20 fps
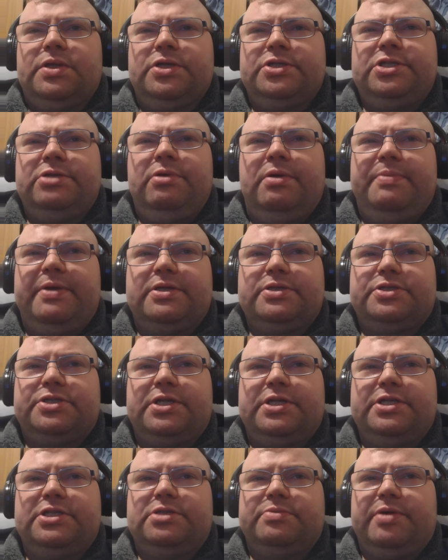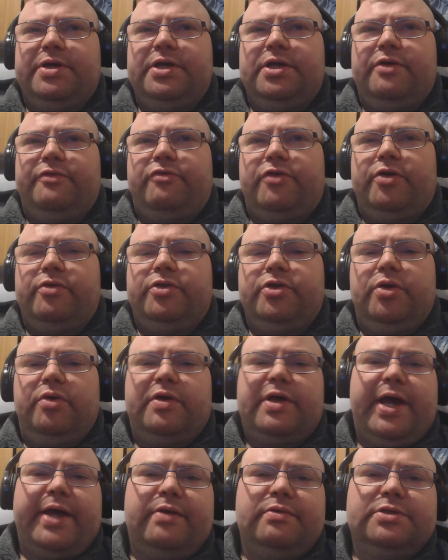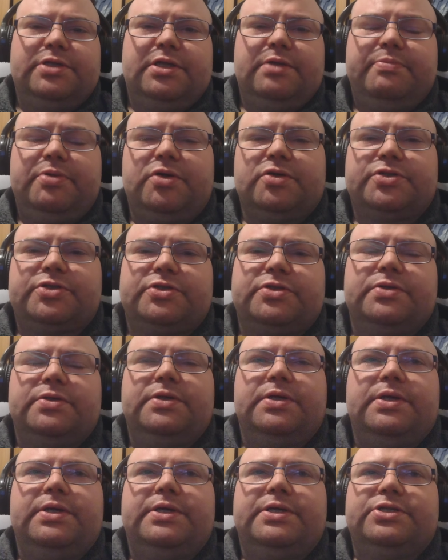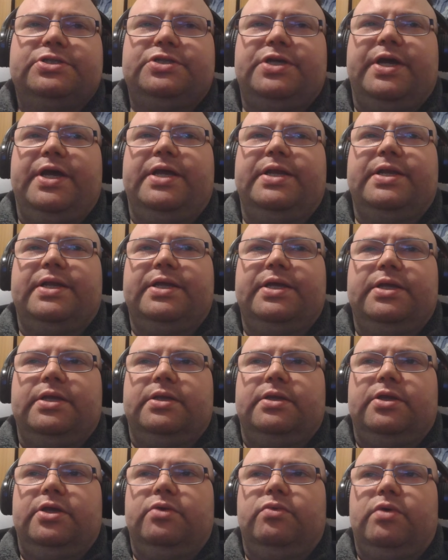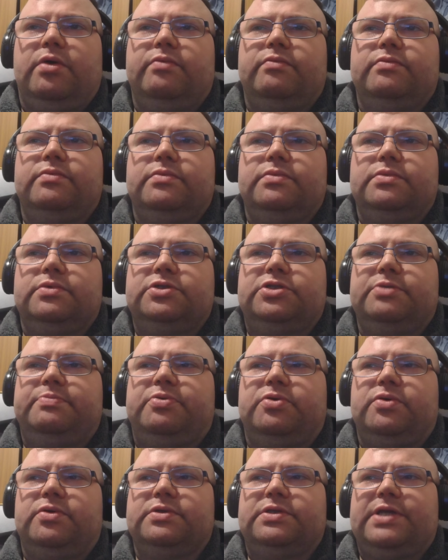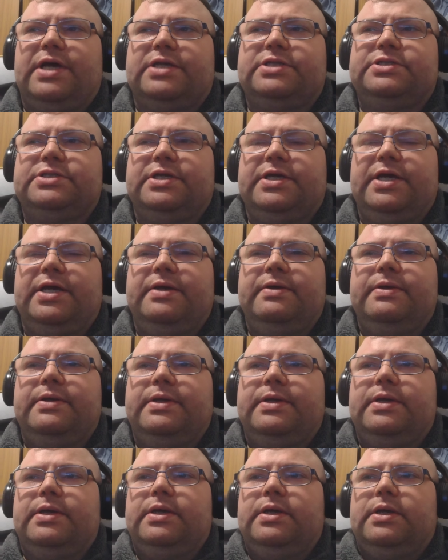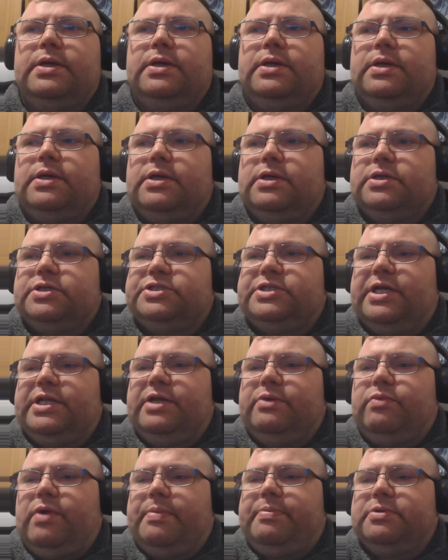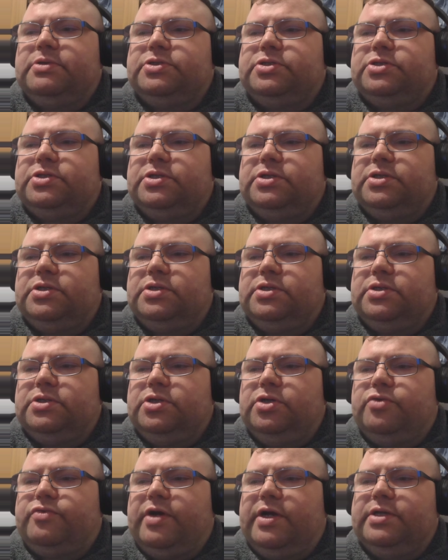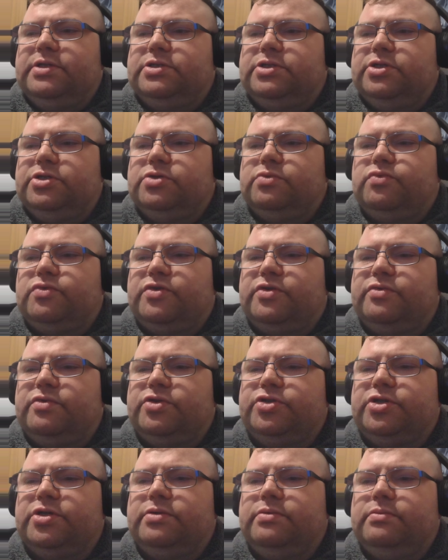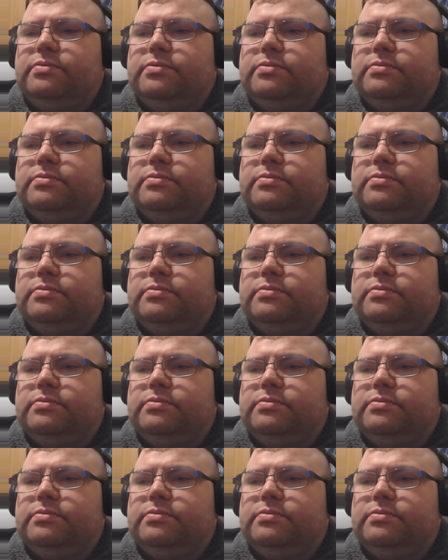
It seems a bit silly to me. You throw the UK under the bus, saying that you won't support that sending weapons to Ukraine to use in Russia.